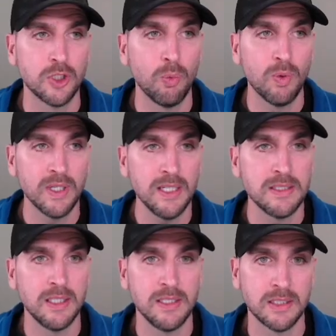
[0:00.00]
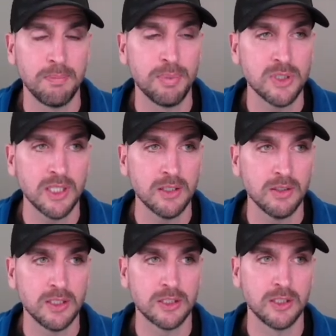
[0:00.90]
So what I did is I put together
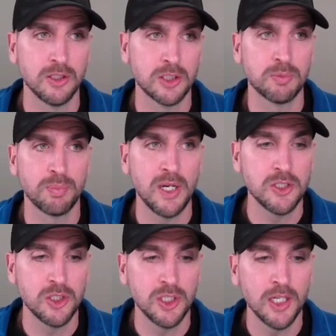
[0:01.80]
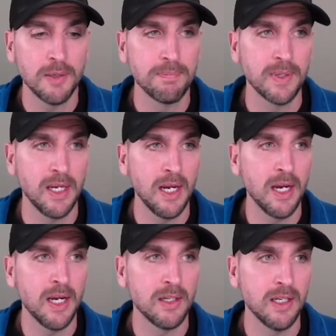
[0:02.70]
this little spreadsheet
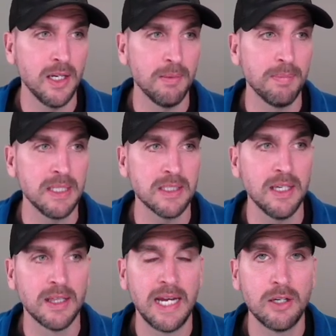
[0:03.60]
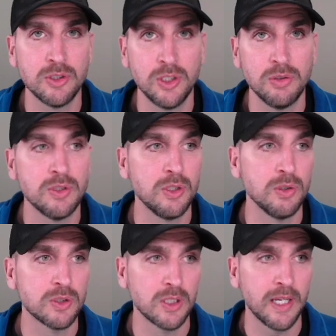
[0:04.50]
and it basically allows you
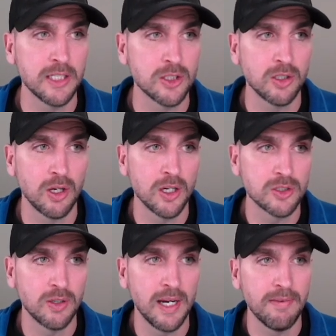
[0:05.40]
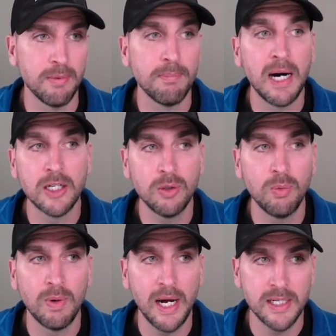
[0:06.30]
to select your car. So I have a Model
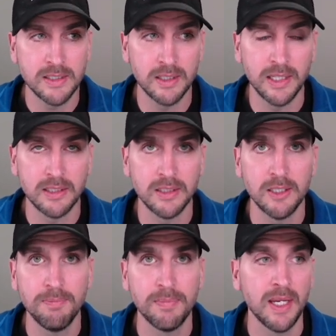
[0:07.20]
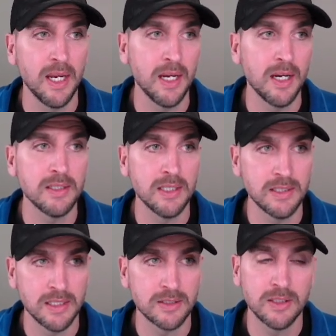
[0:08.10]
Y selected and a
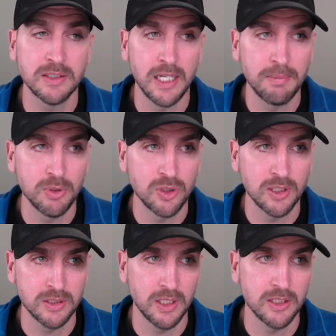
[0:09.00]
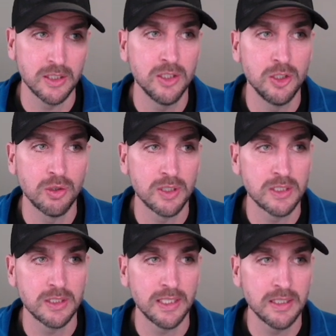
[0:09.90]
Tesla Cybertruck selected. You could
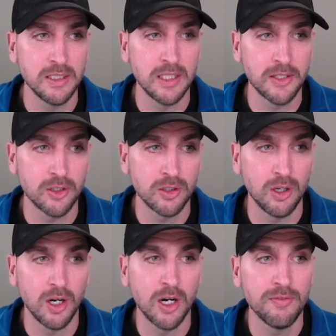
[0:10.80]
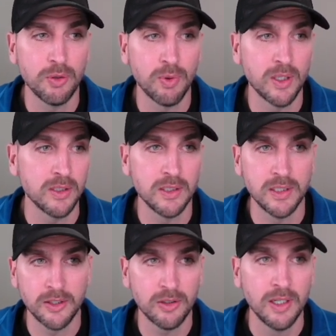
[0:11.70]
select another car if you wanted
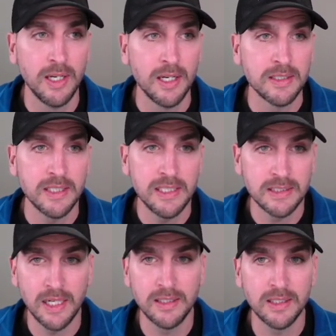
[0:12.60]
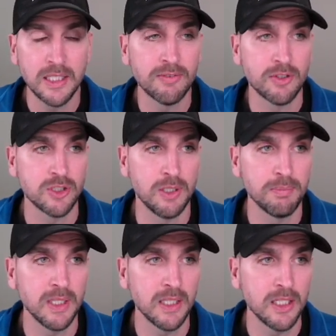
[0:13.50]
another Nissan Leaf or
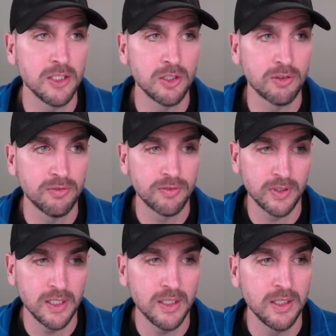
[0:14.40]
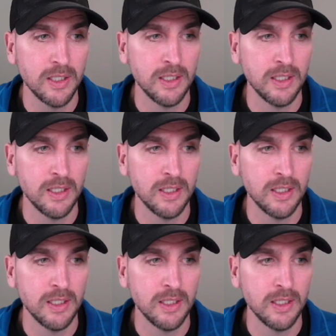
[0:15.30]
something in your fleet.